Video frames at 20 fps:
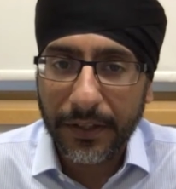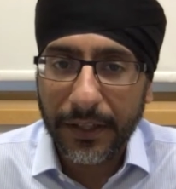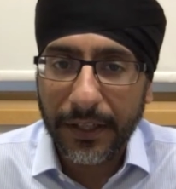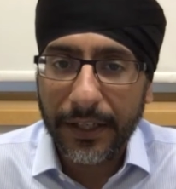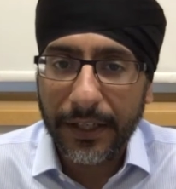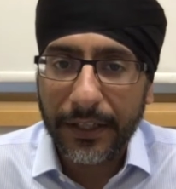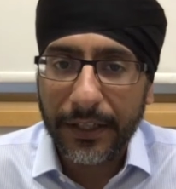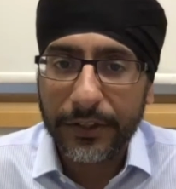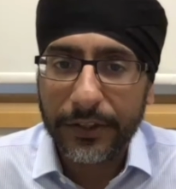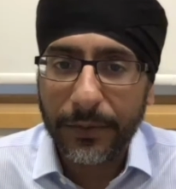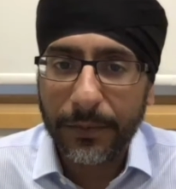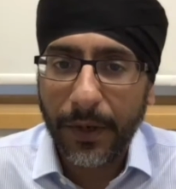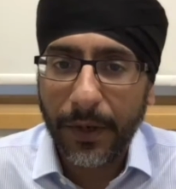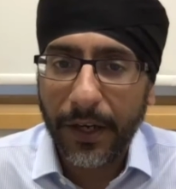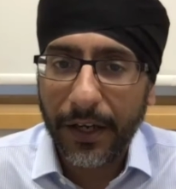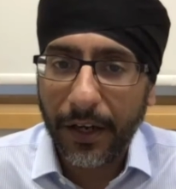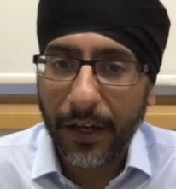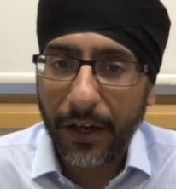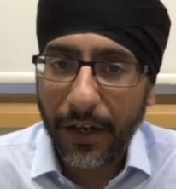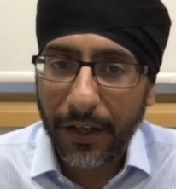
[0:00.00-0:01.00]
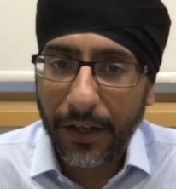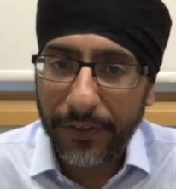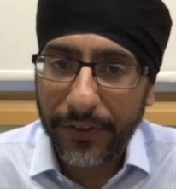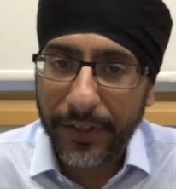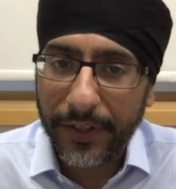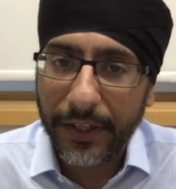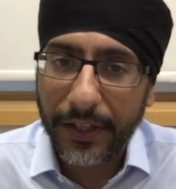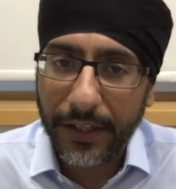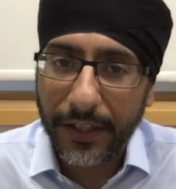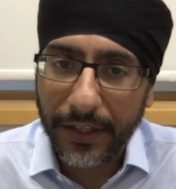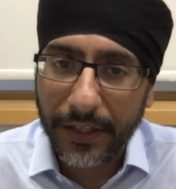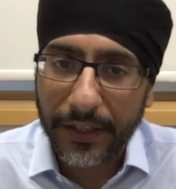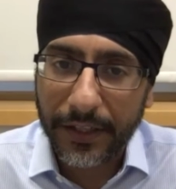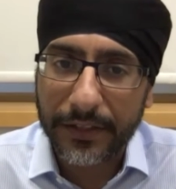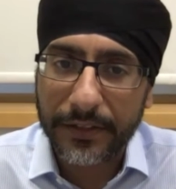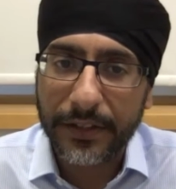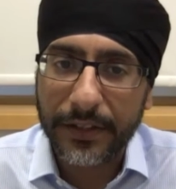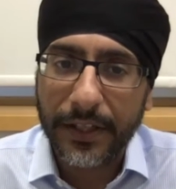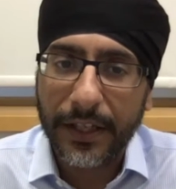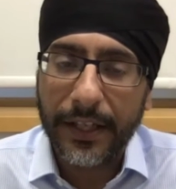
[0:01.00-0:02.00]
So our thinking
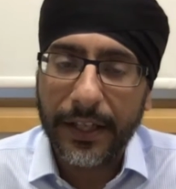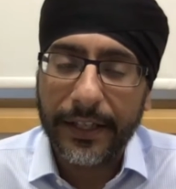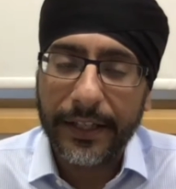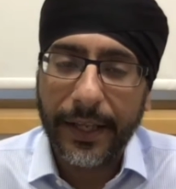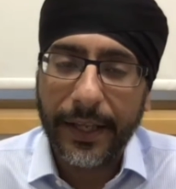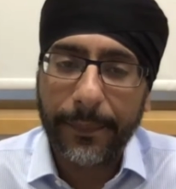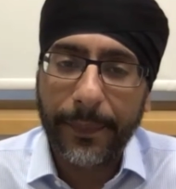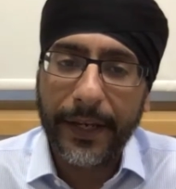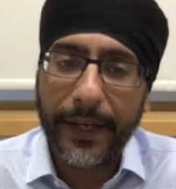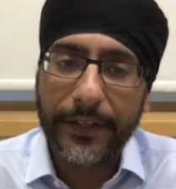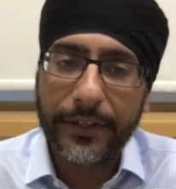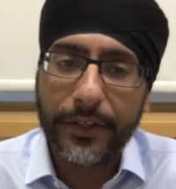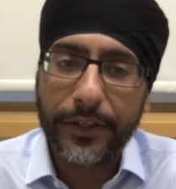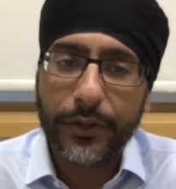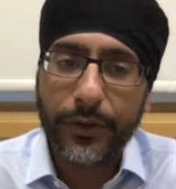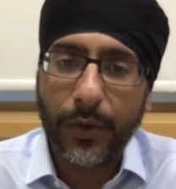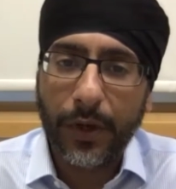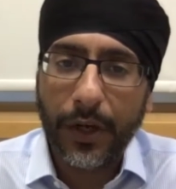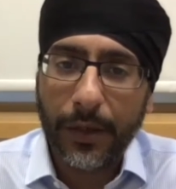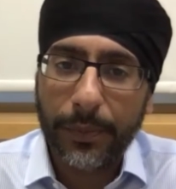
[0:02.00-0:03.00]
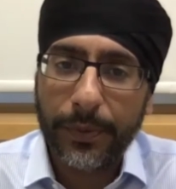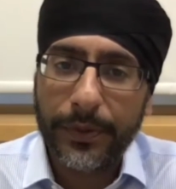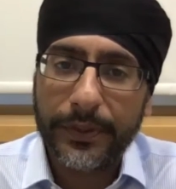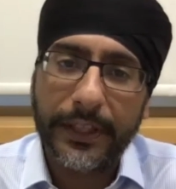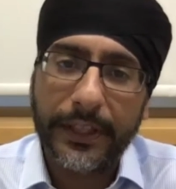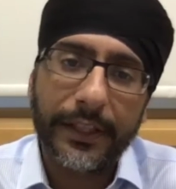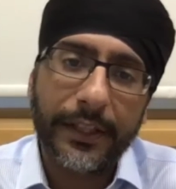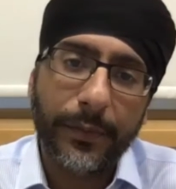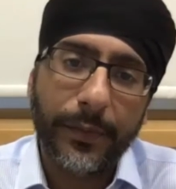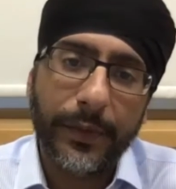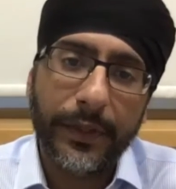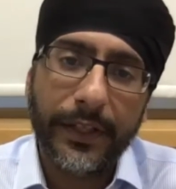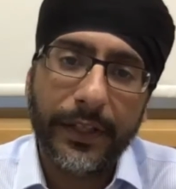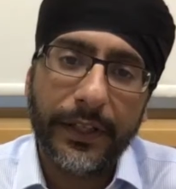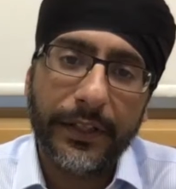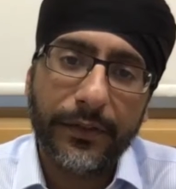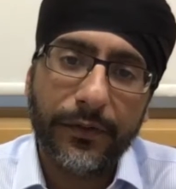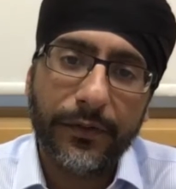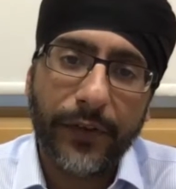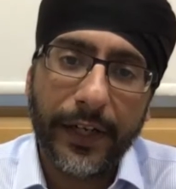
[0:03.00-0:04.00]
is that patients who are presenting with these
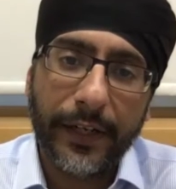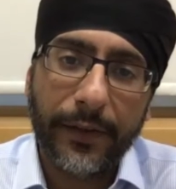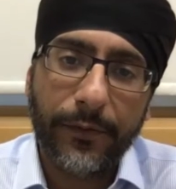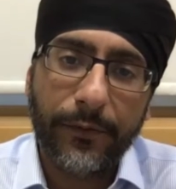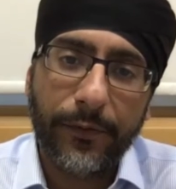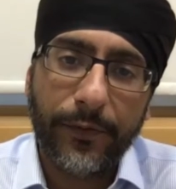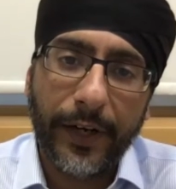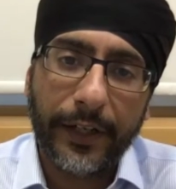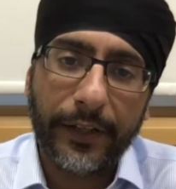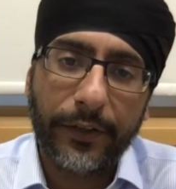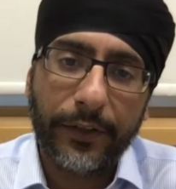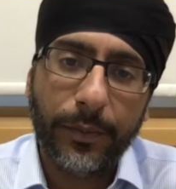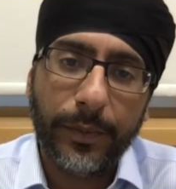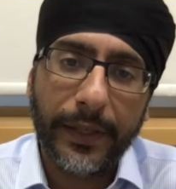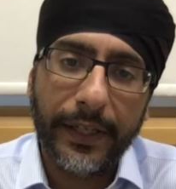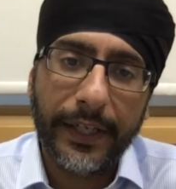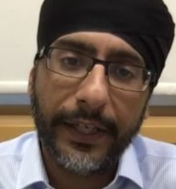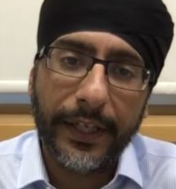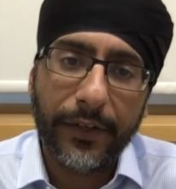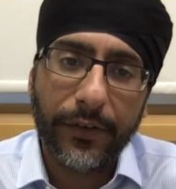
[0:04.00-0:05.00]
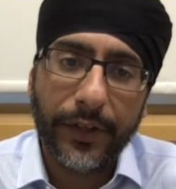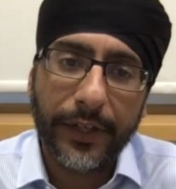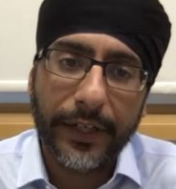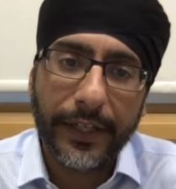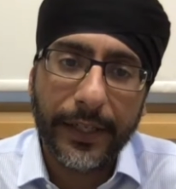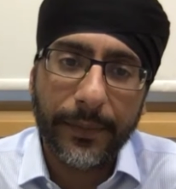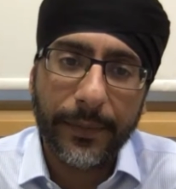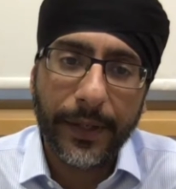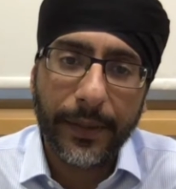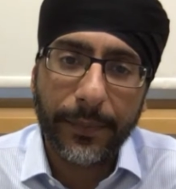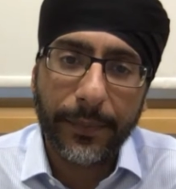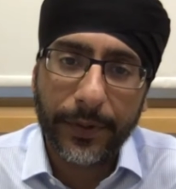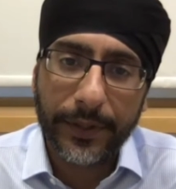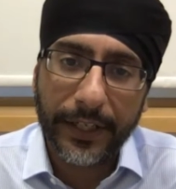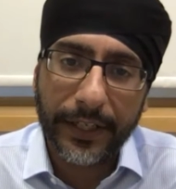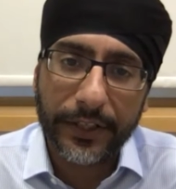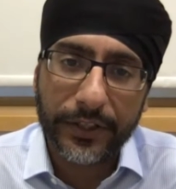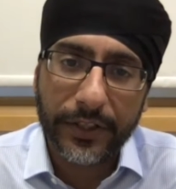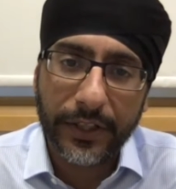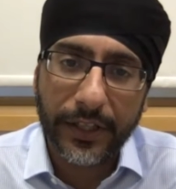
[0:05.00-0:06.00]
rectal bleeding or anemia
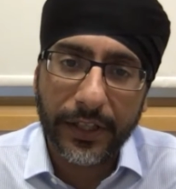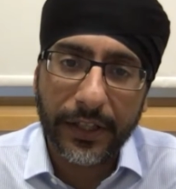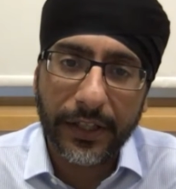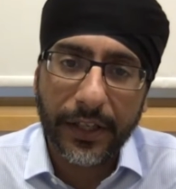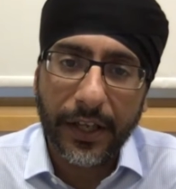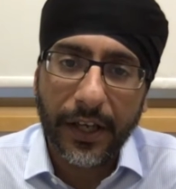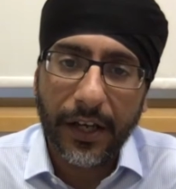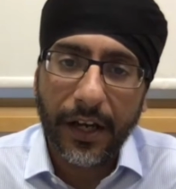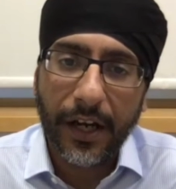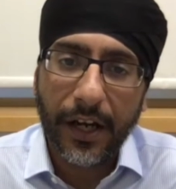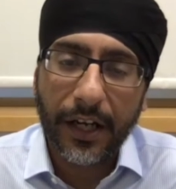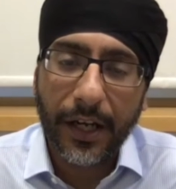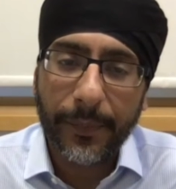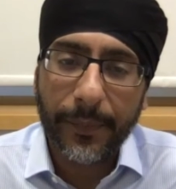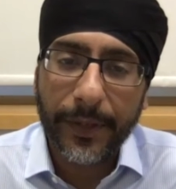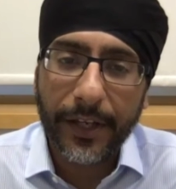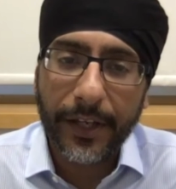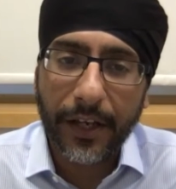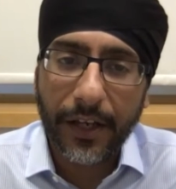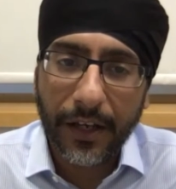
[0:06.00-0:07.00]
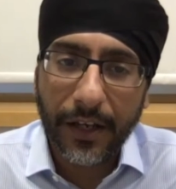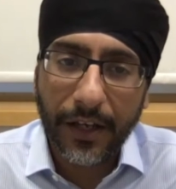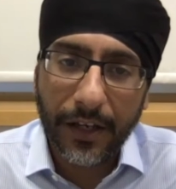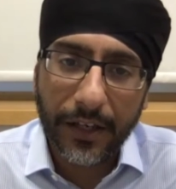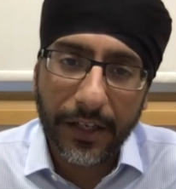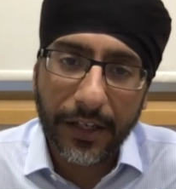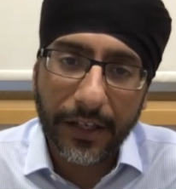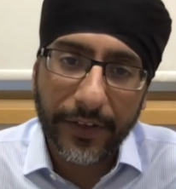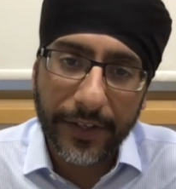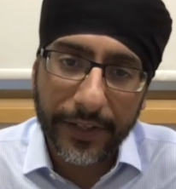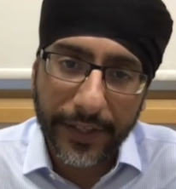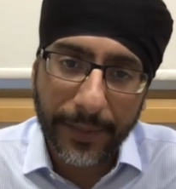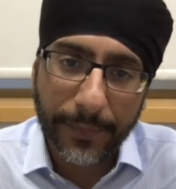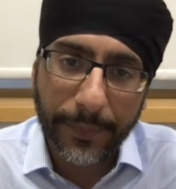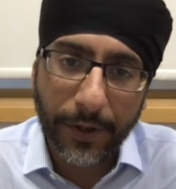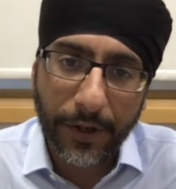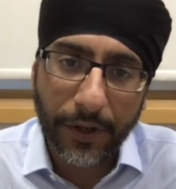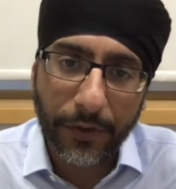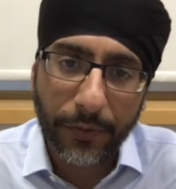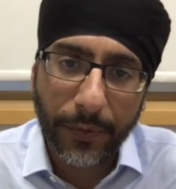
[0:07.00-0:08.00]
potentially are coming earlier in their
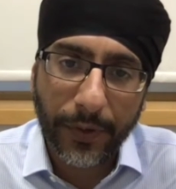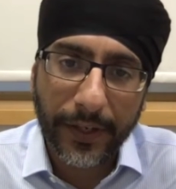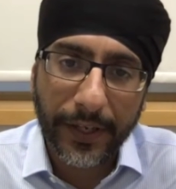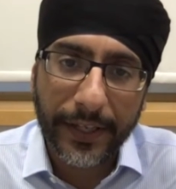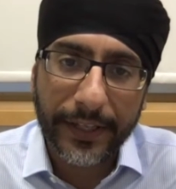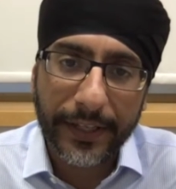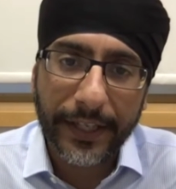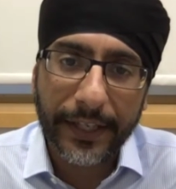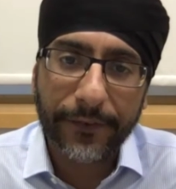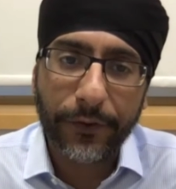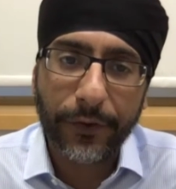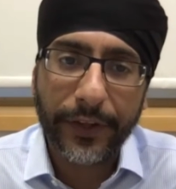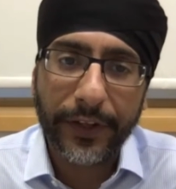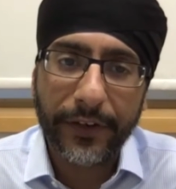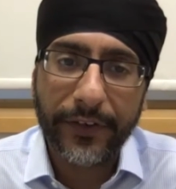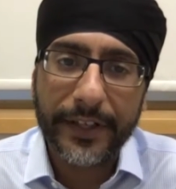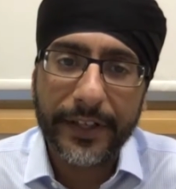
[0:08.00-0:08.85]
pathway. And therefore there is